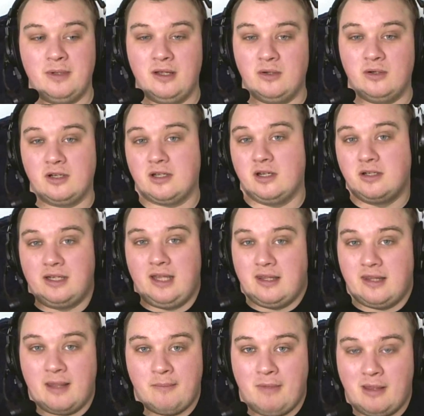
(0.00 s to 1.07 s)
Oh, I can't
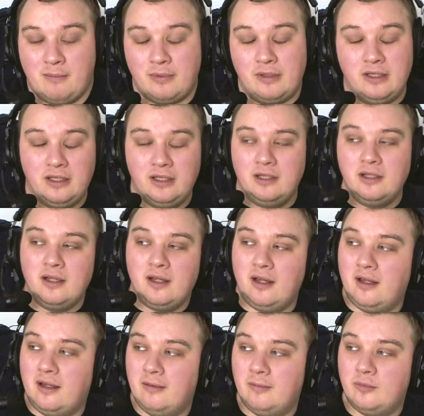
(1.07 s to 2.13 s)
get that map
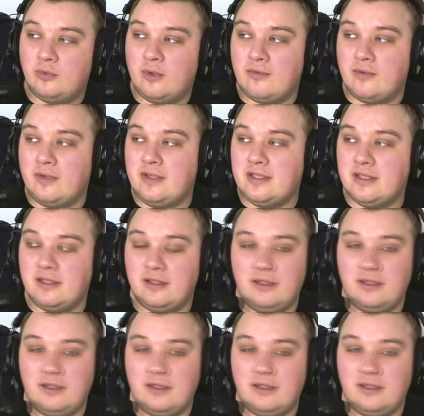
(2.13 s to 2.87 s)
for whatever reason.